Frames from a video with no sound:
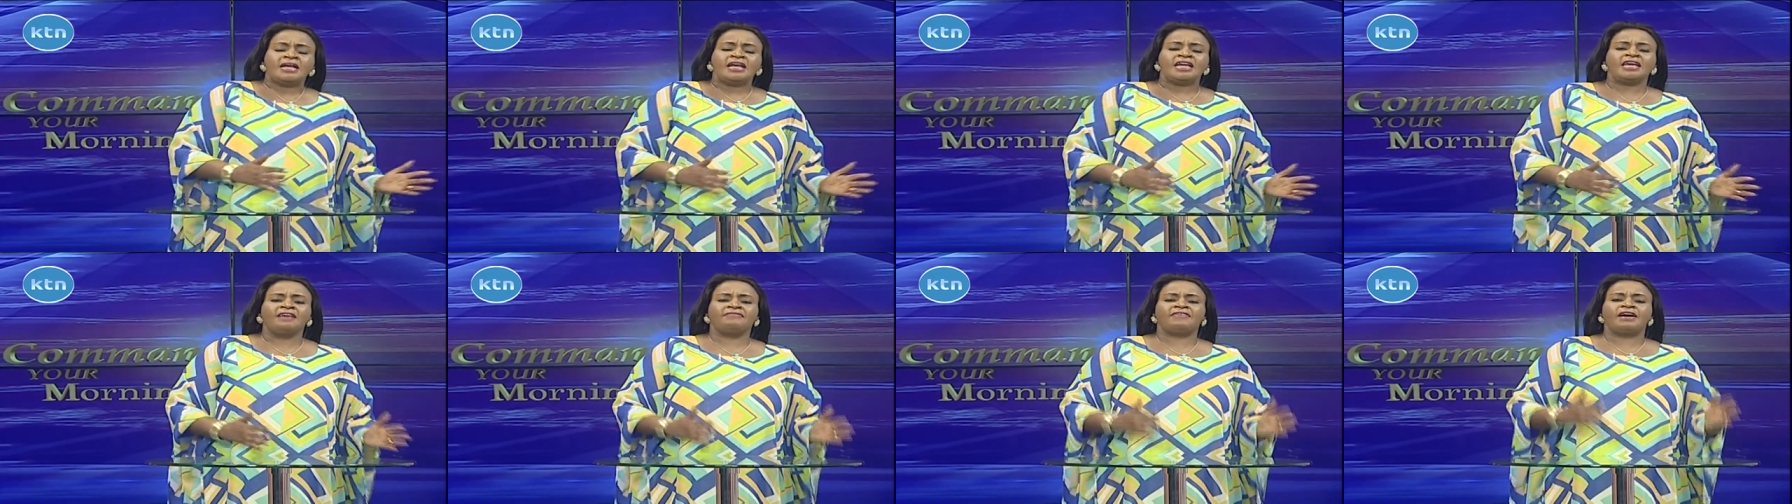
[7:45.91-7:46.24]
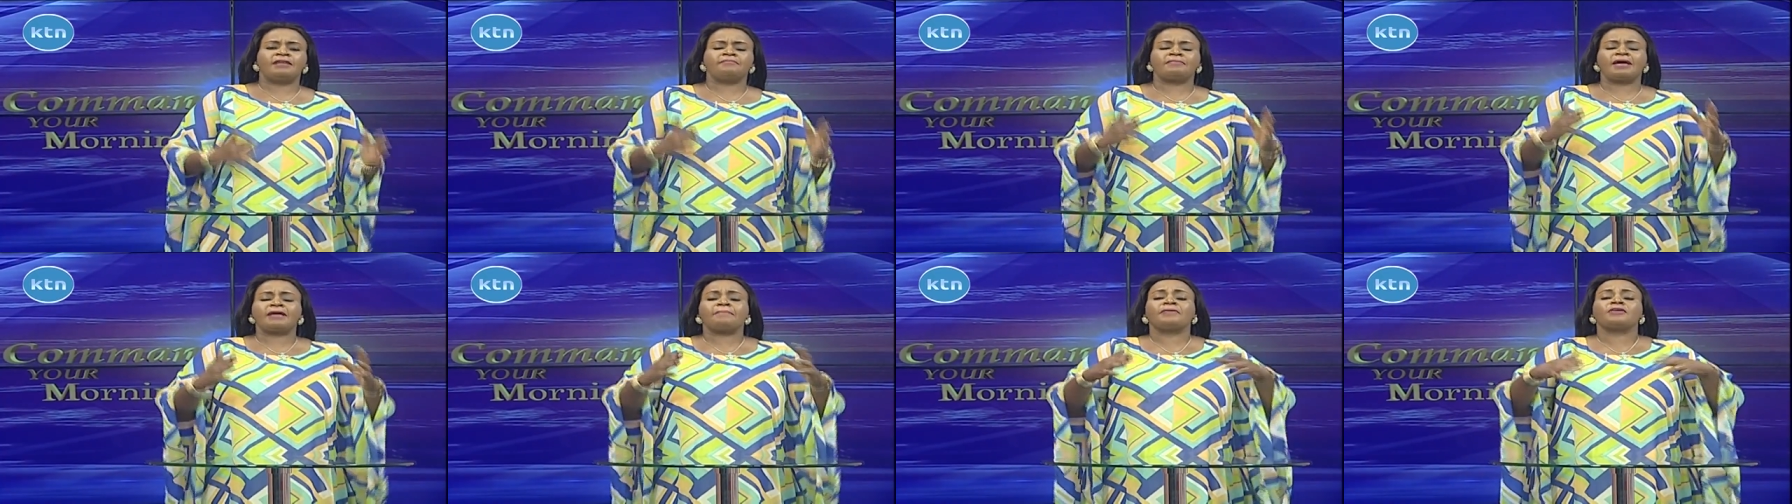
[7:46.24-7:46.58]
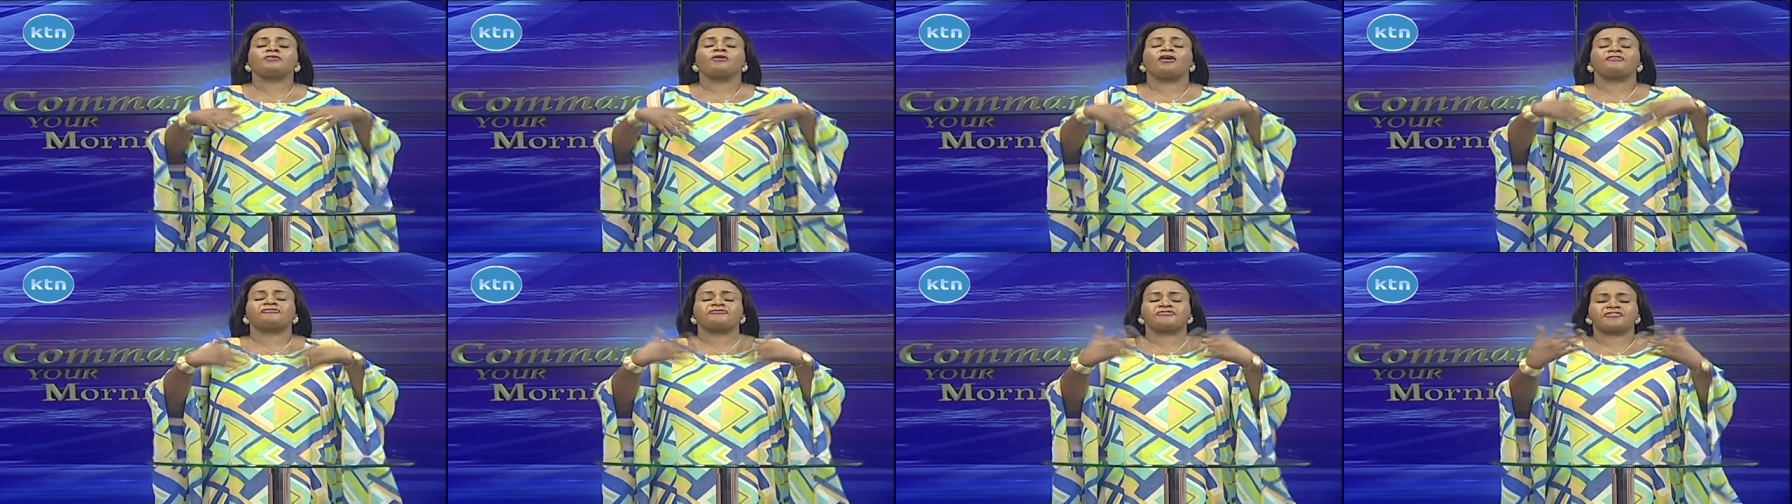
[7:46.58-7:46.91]
even
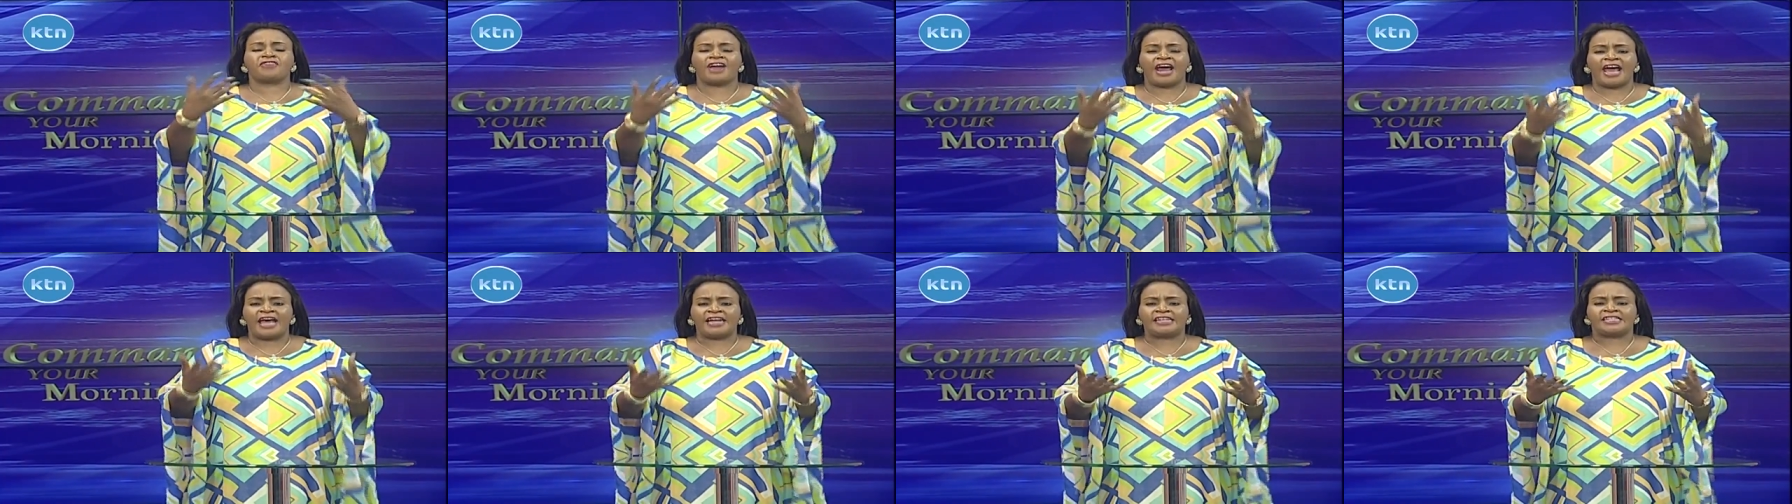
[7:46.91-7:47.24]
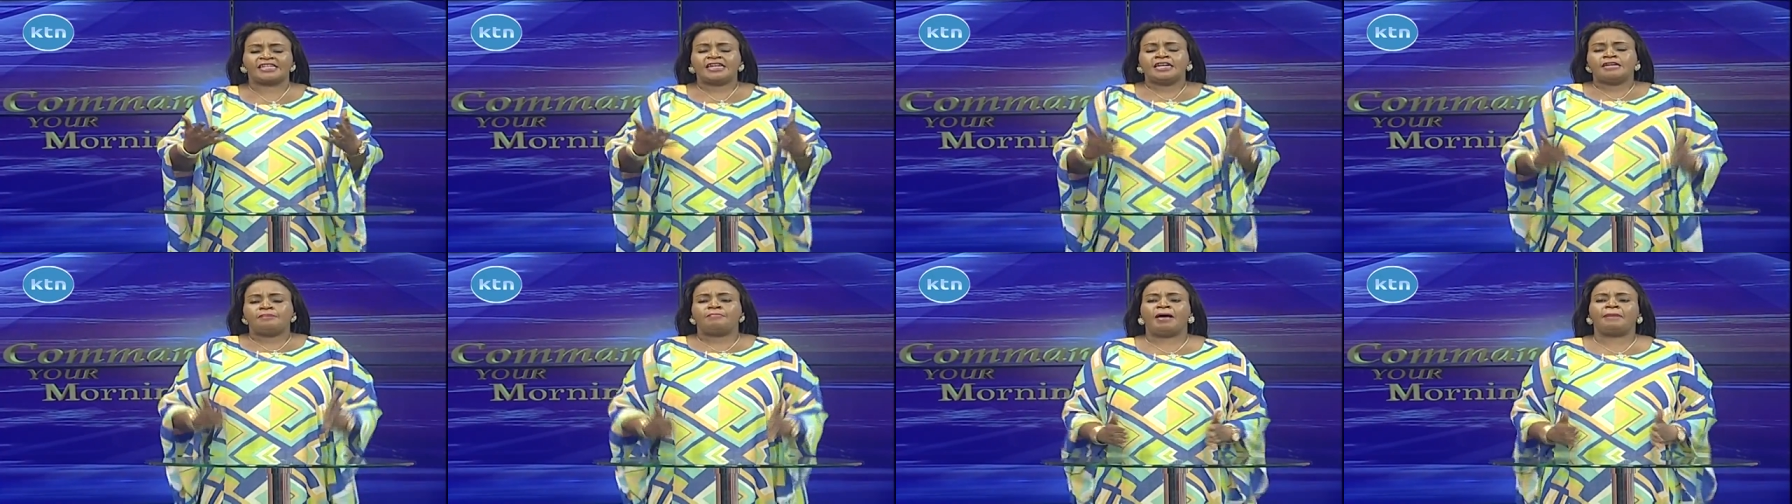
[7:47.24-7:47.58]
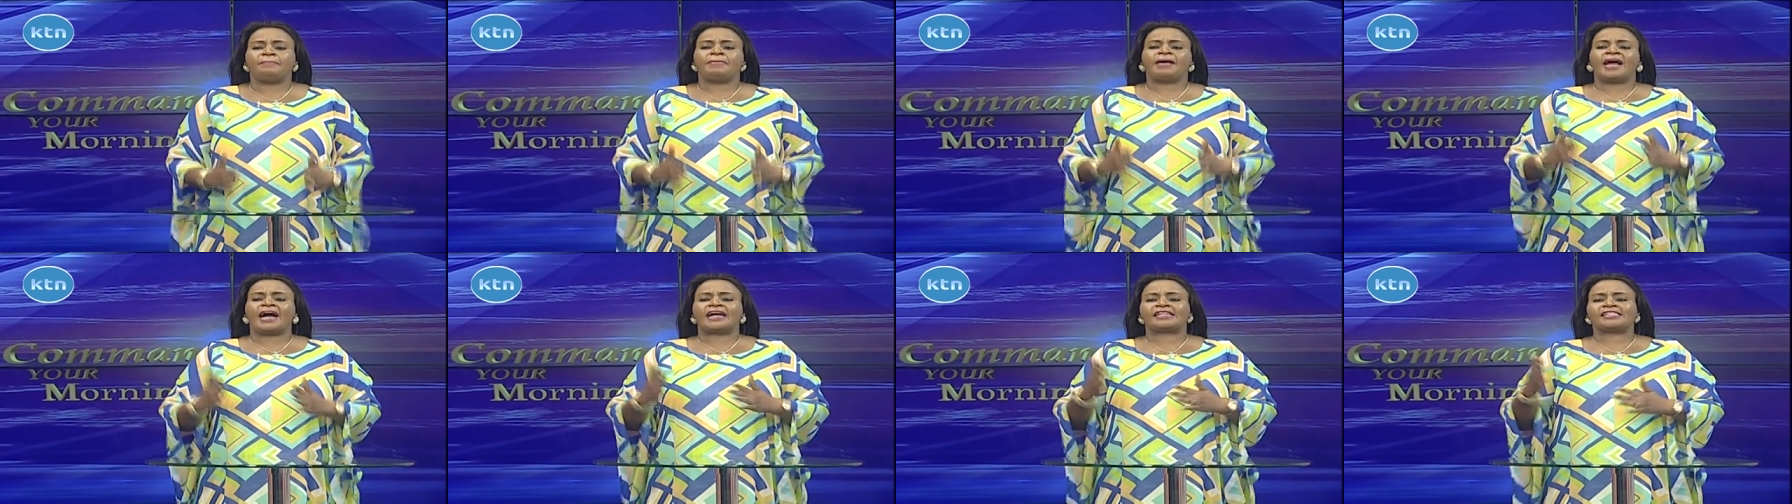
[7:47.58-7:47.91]
maybe your friend,
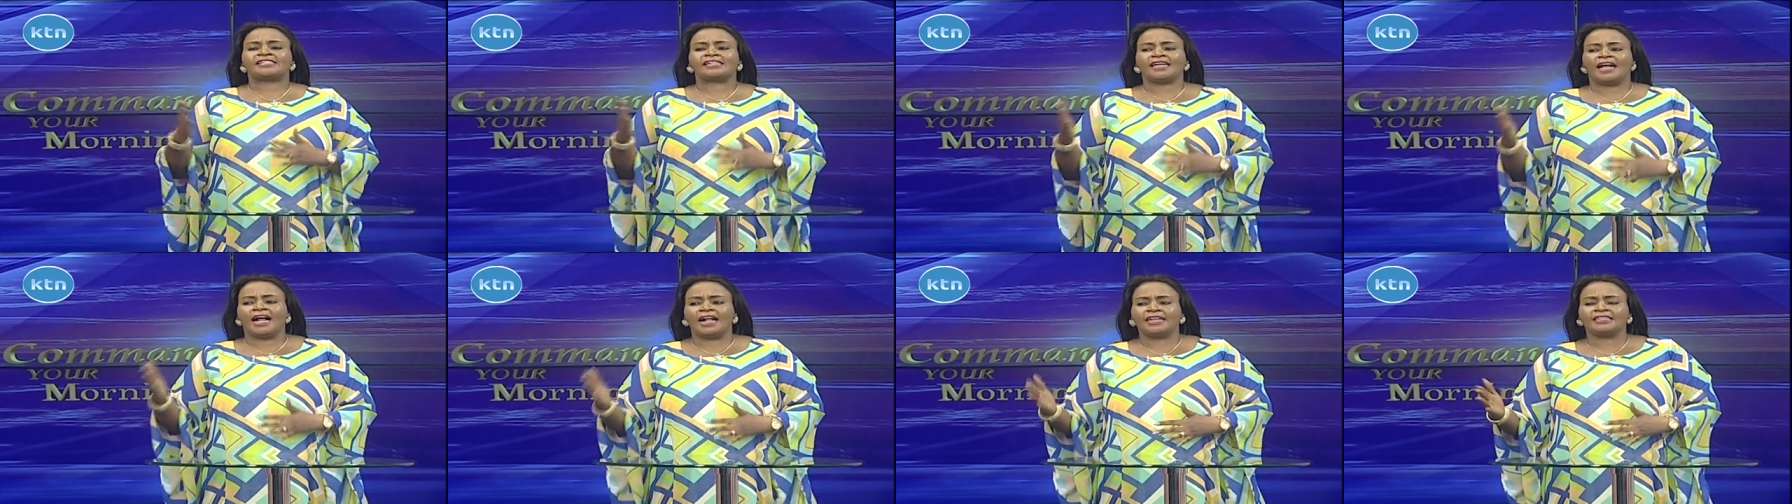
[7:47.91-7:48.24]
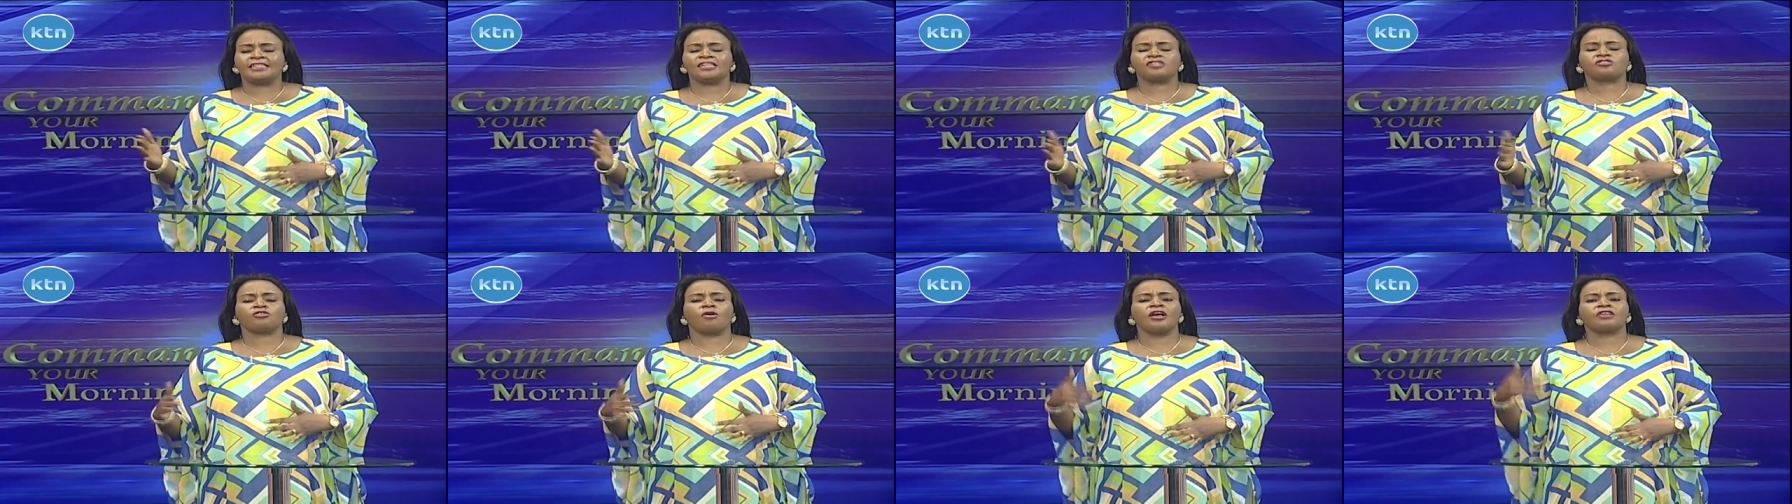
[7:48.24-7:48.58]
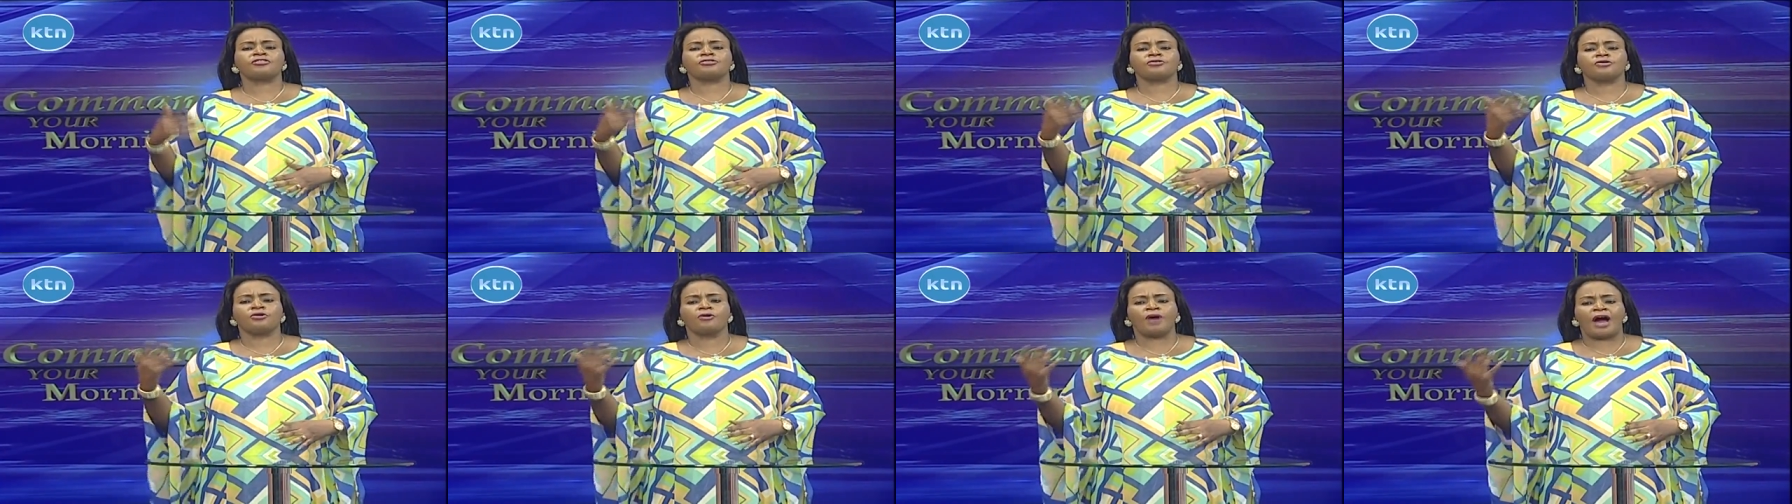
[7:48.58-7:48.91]
maybe a child is
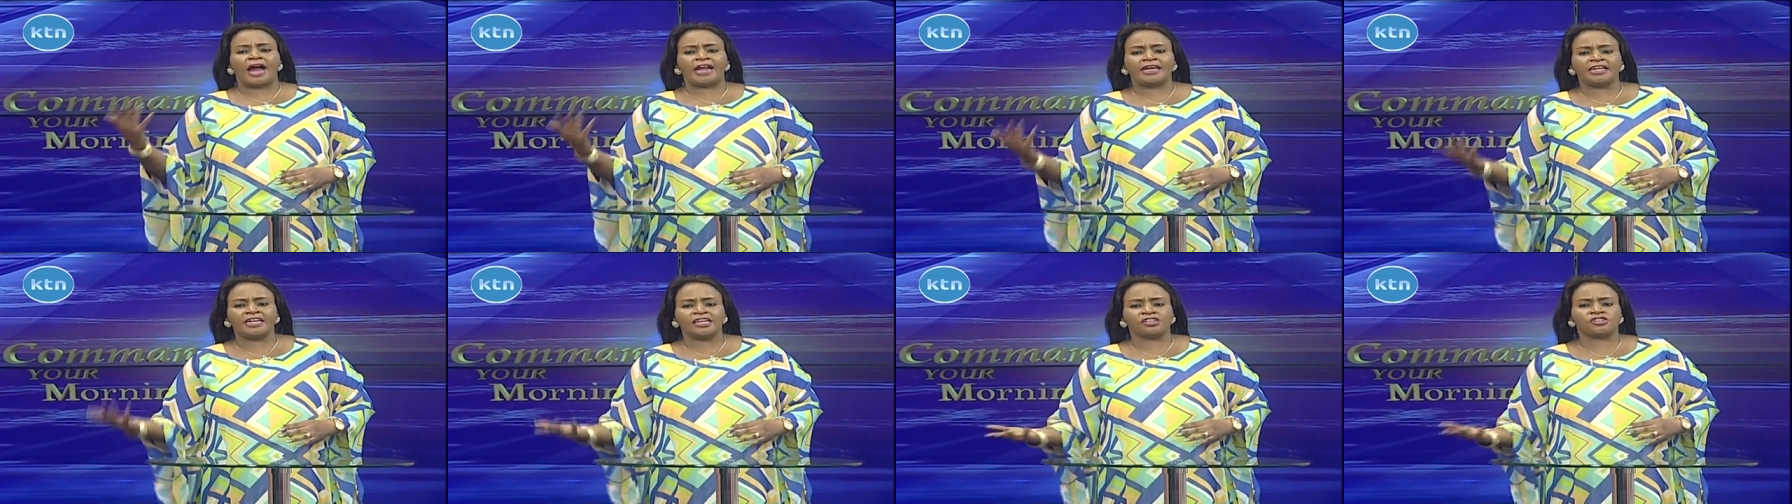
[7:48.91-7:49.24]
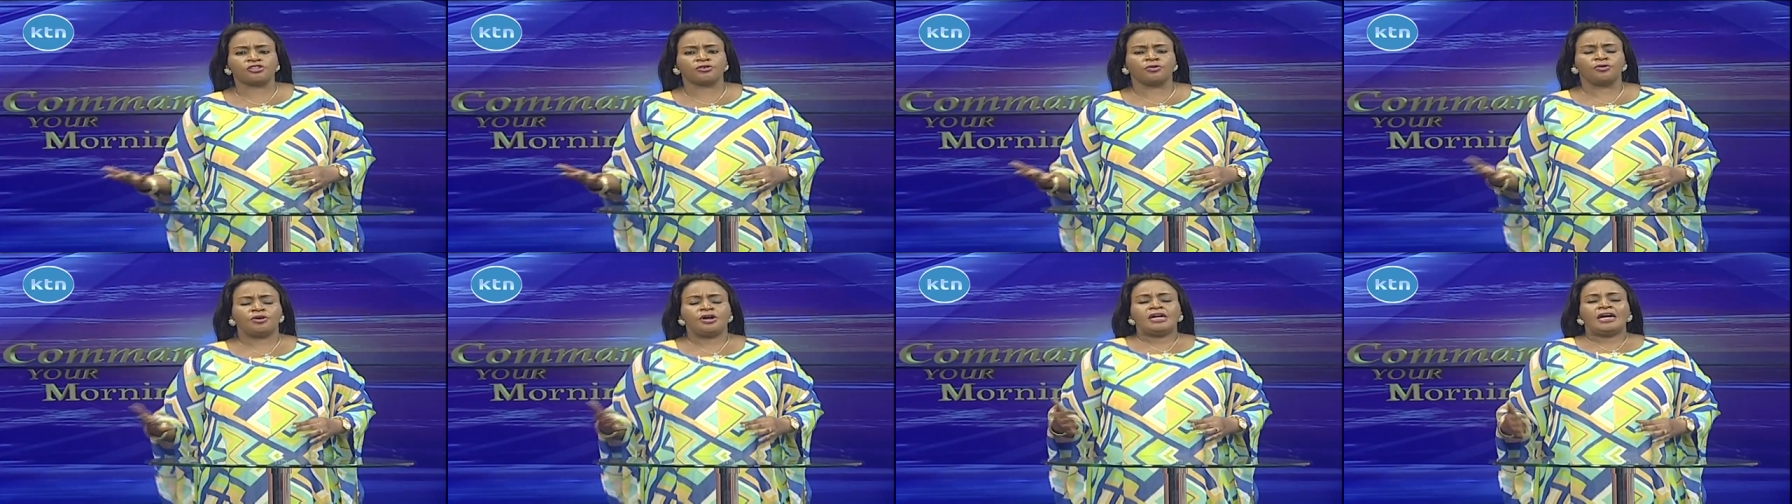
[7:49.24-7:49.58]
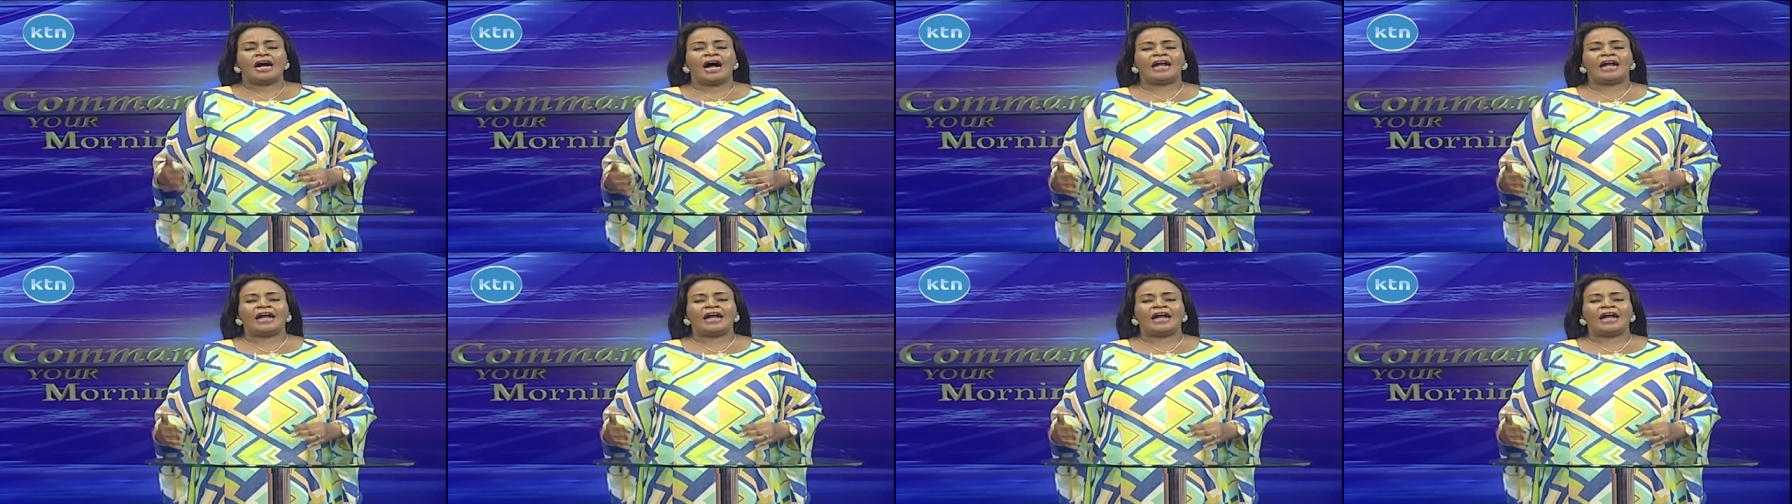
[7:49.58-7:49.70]
going through an issue